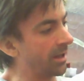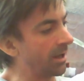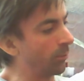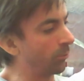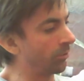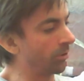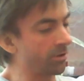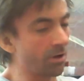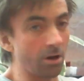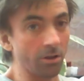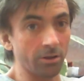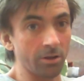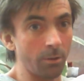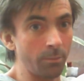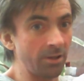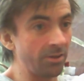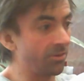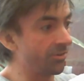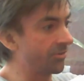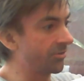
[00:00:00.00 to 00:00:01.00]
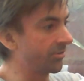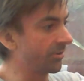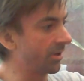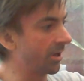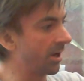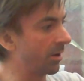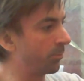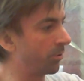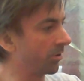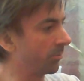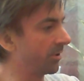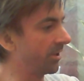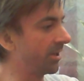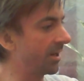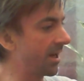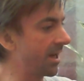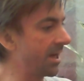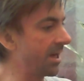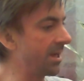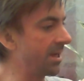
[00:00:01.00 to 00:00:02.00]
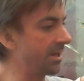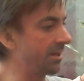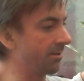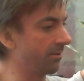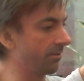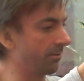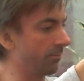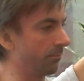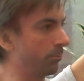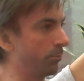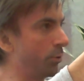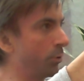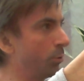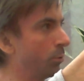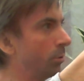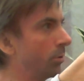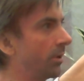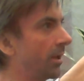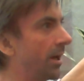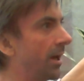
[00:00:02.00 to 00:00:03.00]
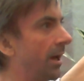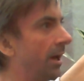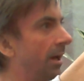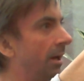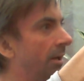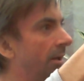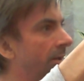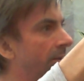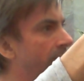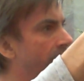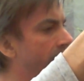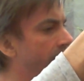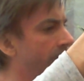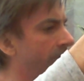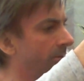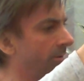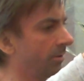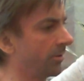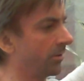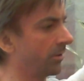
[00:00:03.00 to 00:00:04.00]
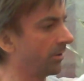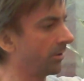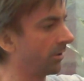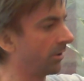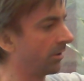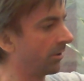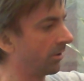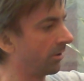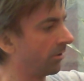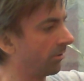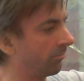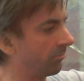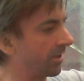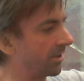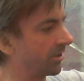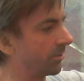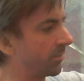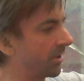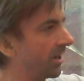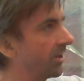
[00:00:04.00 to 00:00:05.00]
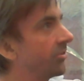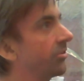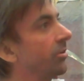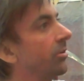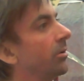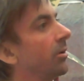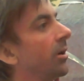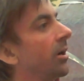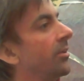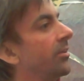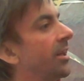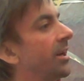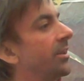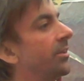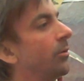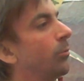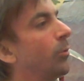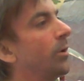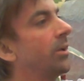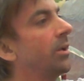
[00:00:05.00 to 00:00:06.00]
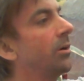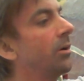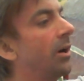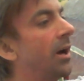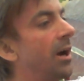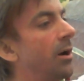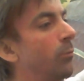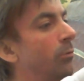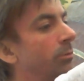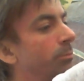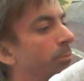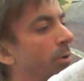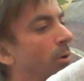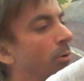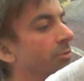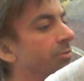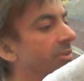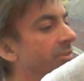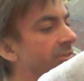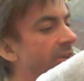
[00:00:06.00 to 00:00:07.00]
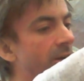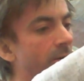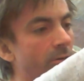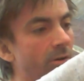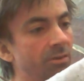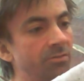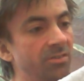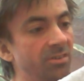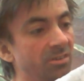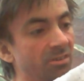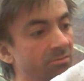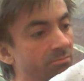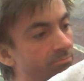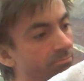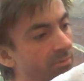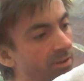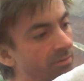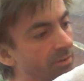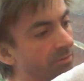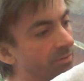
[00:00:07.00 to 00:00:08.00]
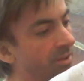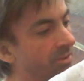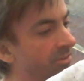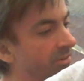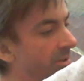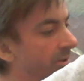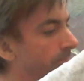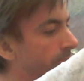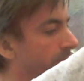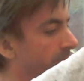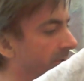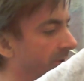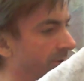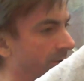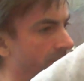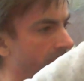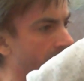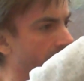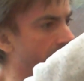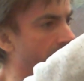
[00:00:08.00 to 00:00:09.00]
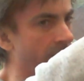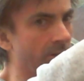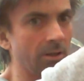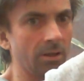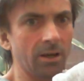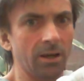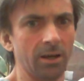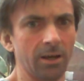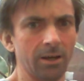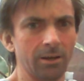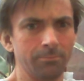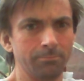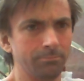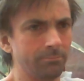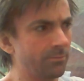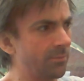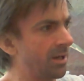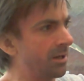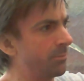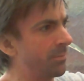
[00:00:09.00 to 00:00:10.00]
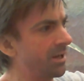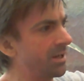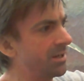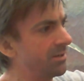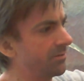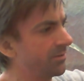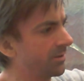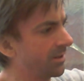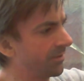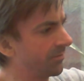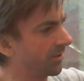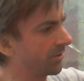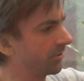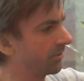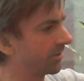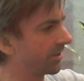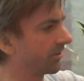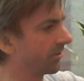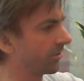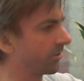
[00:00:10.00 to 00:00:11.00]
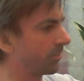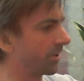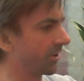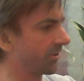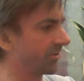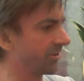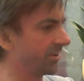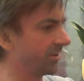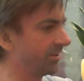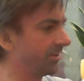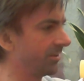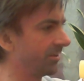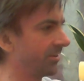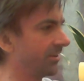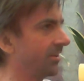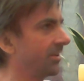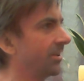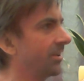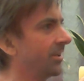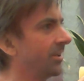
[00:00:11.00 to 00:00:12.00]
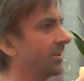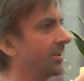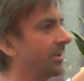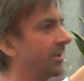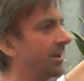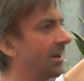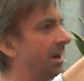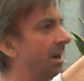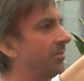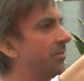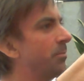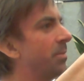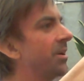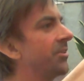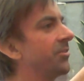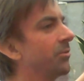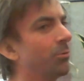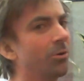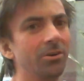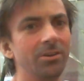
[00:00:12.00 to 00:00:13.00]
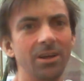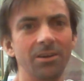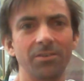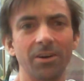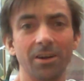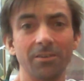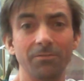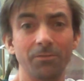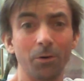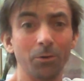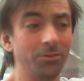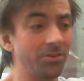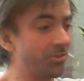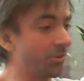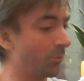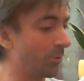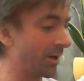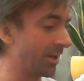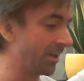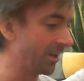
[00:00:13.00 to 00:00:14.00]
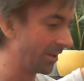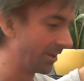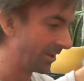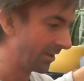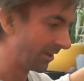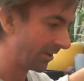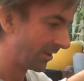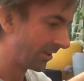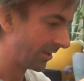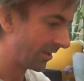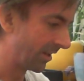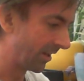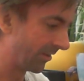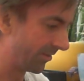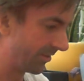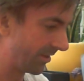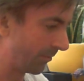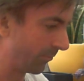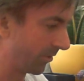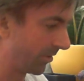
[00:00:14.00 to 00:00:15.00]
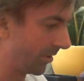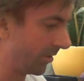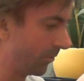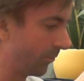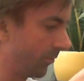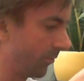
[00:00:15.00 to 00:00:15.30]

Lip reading: look at all the comments, put them in a pool, and randomise you, and then the winner, I will post this out if you fancy it. I might even, if I do get the other magazine, have a better one if I can fold this away. There we go.